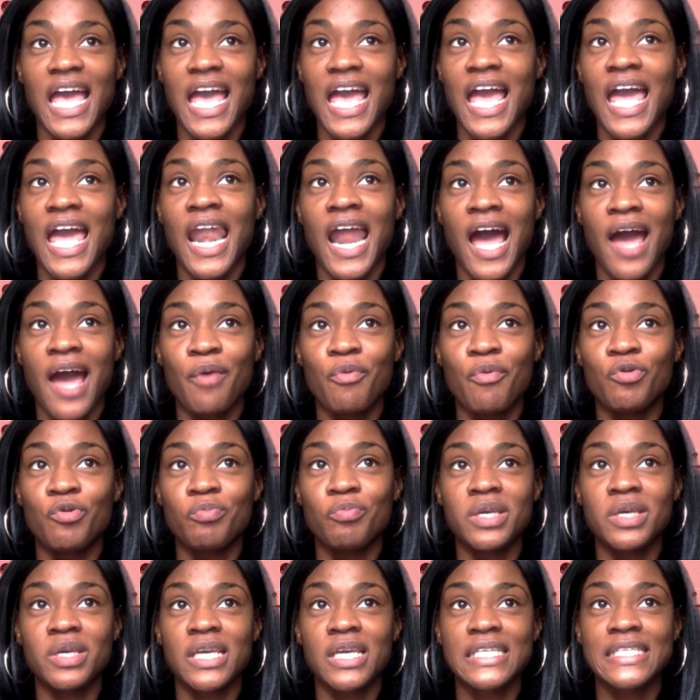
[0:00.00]
And I will
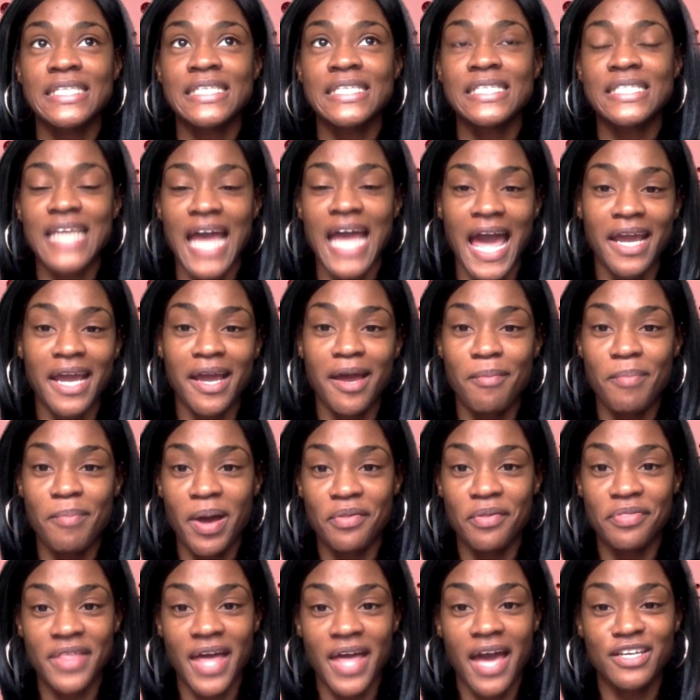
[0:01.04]
be ecstatic
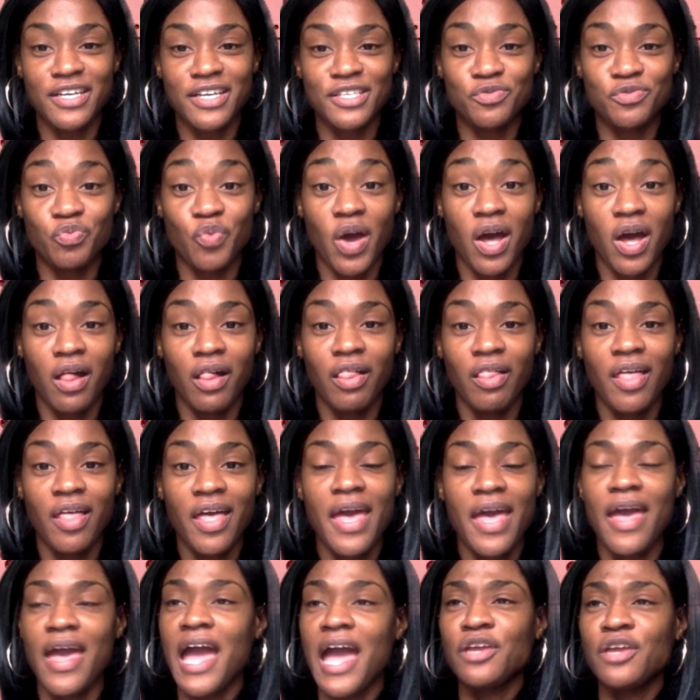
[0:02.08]
about that as well.
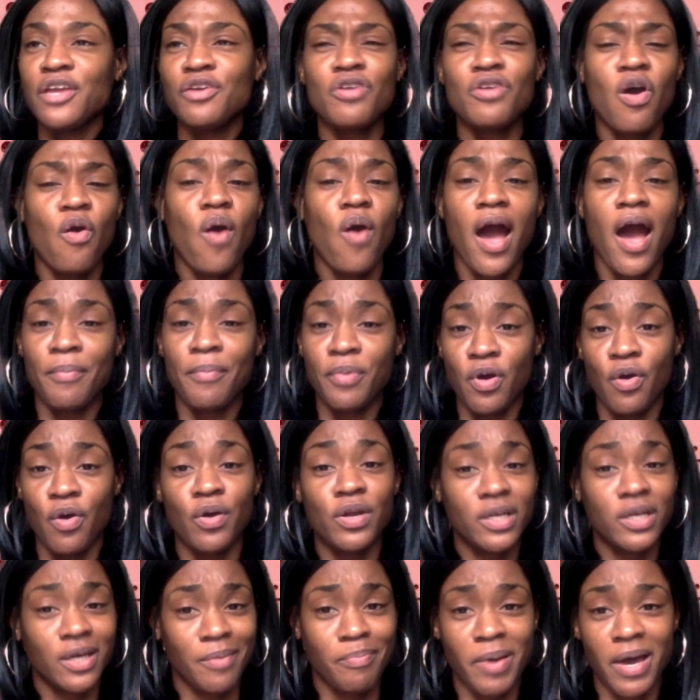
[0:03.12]
And I'm going
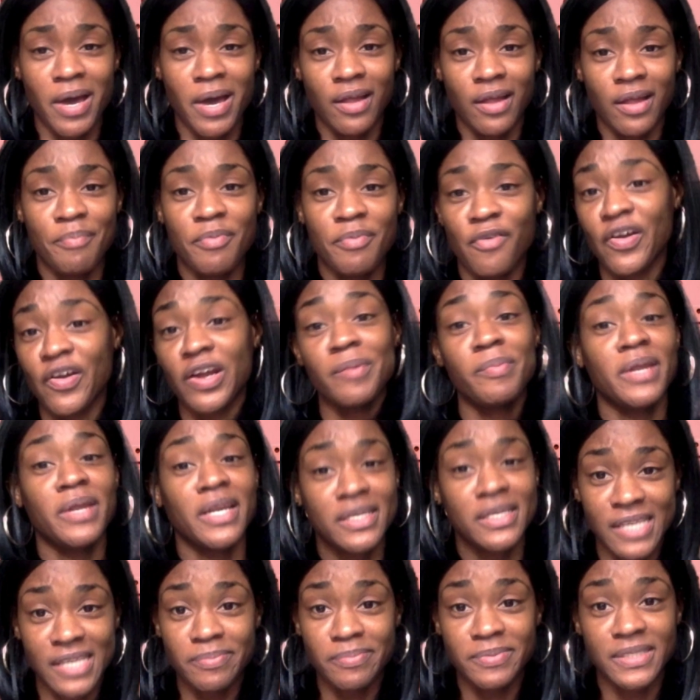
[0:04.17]
to Capella. I've already been
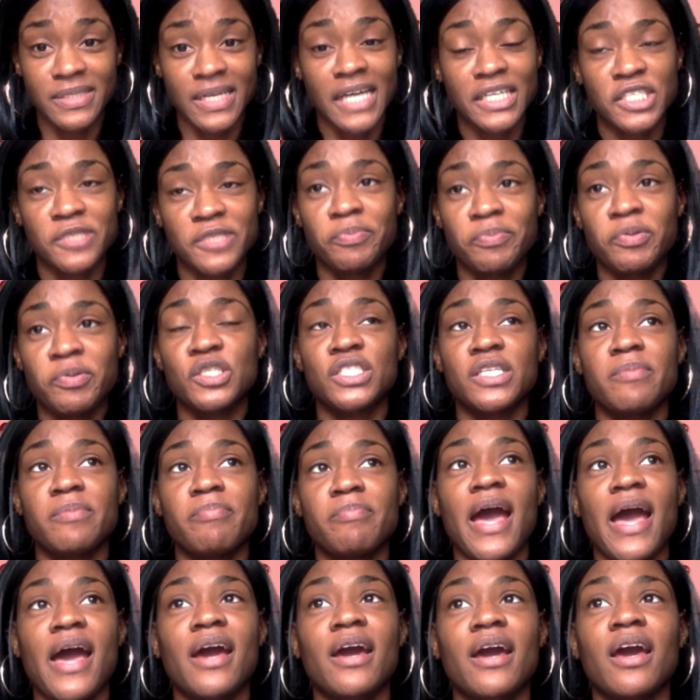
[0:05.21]
accepted. I just pushed it
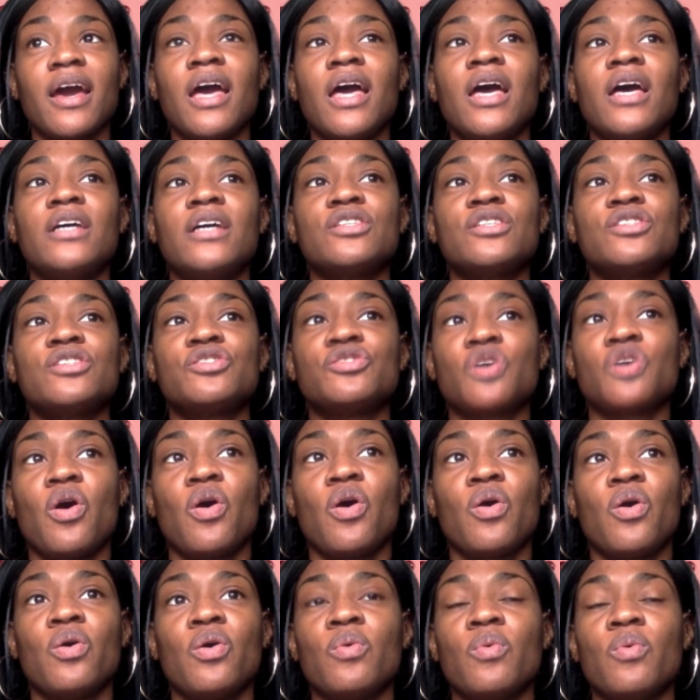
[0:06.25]
back.
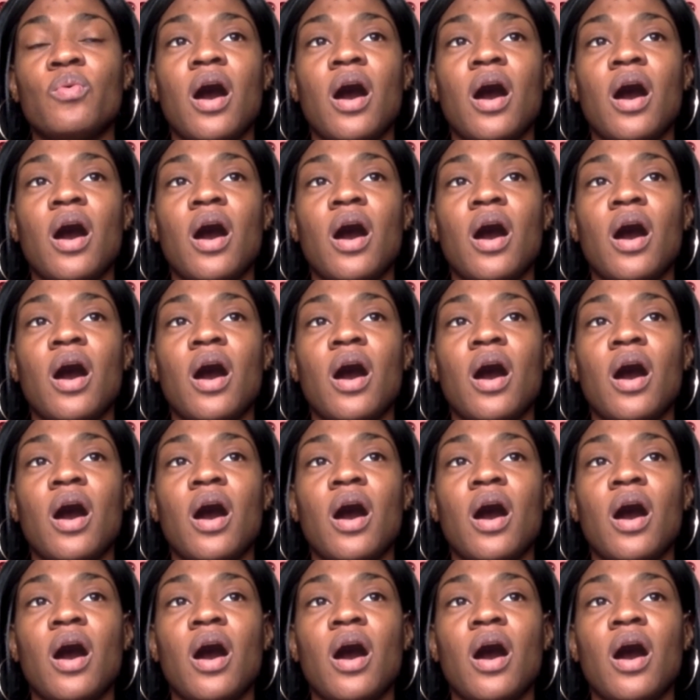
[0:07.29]
So